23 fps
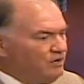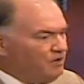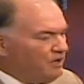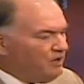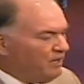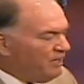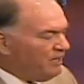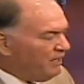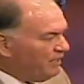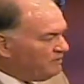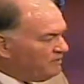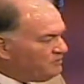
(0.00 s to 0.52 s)

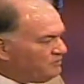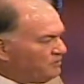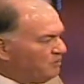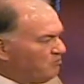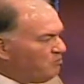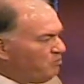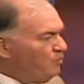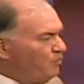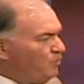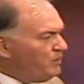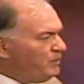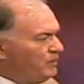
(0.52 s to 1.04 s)
at, at some
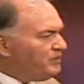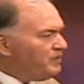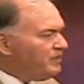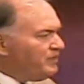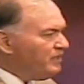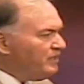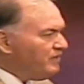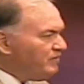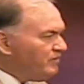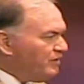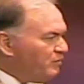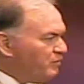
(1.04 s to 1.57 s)
point
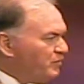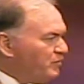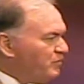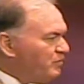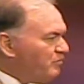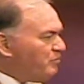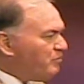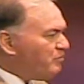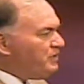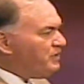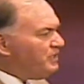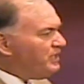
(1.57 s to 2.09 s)
that we were
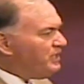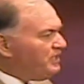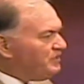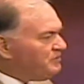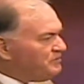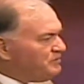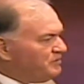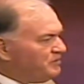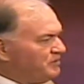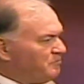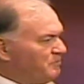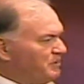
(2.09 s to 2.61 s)

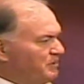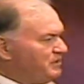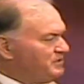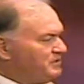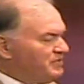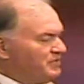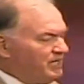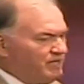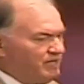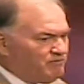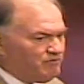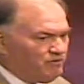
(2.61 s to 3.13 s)
predestined to be
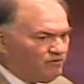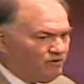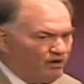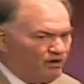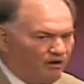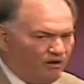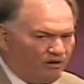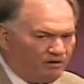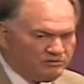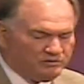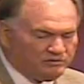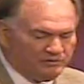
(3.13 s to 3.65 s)
saved or
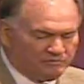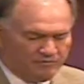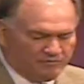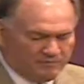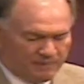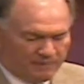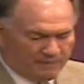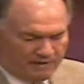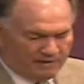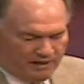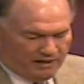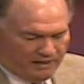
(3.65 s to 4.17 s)
lost.
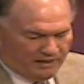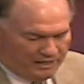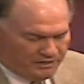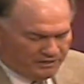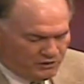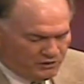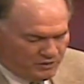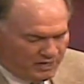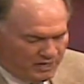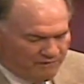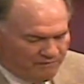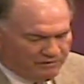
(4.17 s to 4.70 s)
And
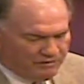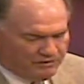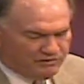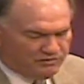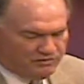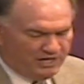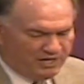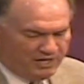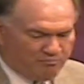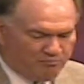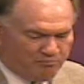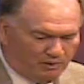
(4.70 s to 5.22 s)
you have the
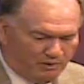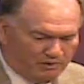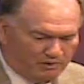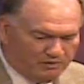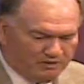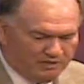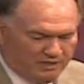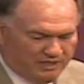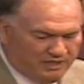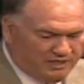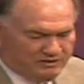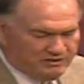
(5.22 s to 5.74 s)
saved
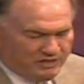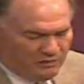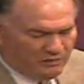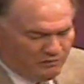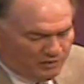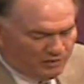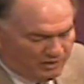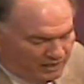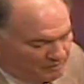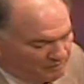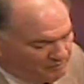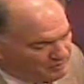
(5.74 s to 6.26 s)
person, they say,
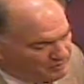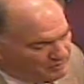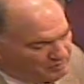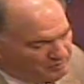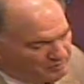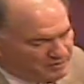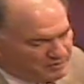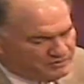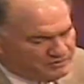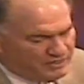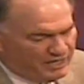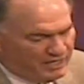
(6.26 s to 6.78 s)
Well, I'm going to
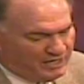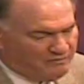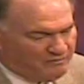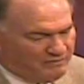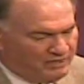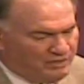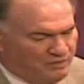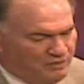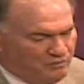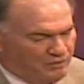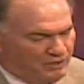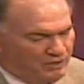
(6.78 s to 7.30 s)
be saved
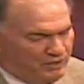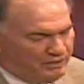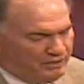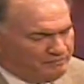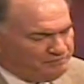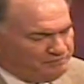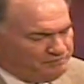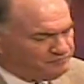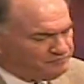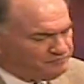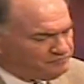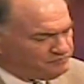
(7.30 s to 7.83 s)
anyway,
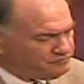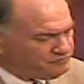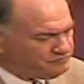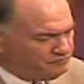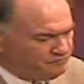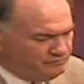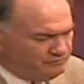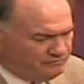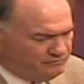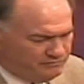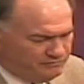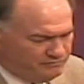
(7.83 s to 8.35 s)

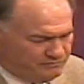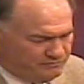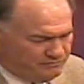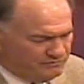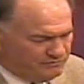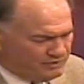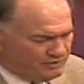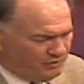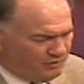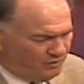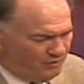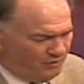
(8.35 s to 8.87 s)

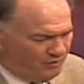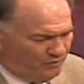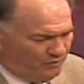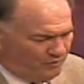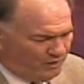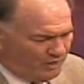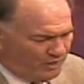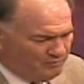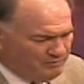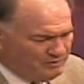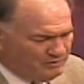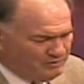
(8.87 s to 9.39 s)
so
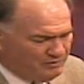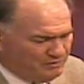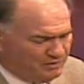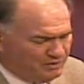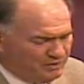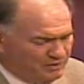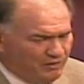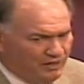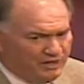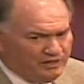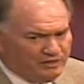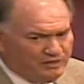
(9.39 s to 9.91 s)
I'm just going to
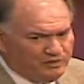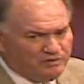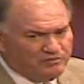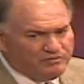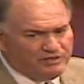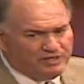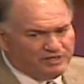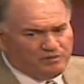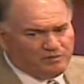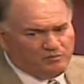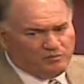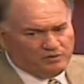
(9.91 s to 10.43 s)
go out and do
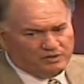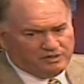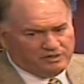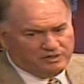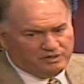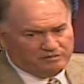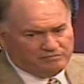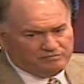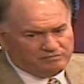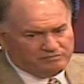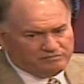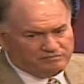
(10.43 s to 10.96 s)
everything I want
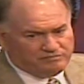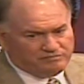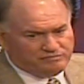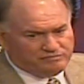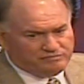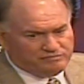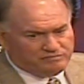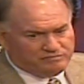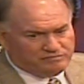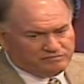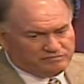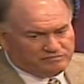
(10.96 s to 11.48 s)
to do.
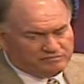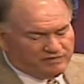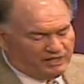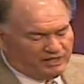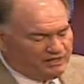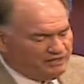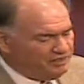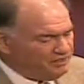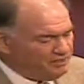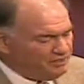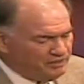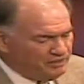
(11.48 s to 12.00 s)

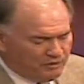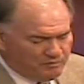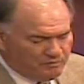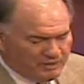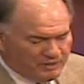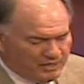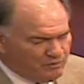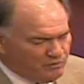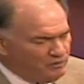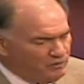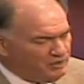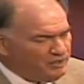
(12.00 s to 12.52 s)
And it doesn't
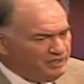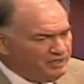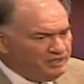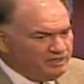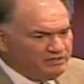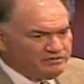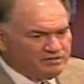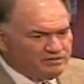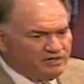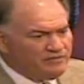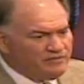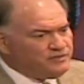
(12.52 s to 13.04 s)
matter what it
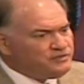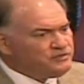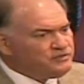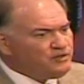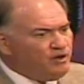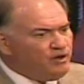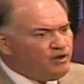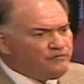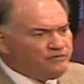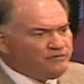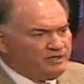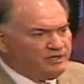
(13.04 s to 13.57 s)
is, nothing's
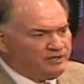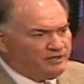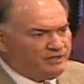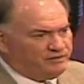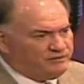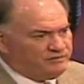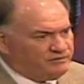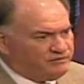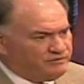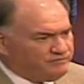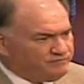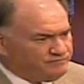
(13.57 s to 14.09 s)
off the
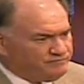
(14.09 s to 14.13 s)
list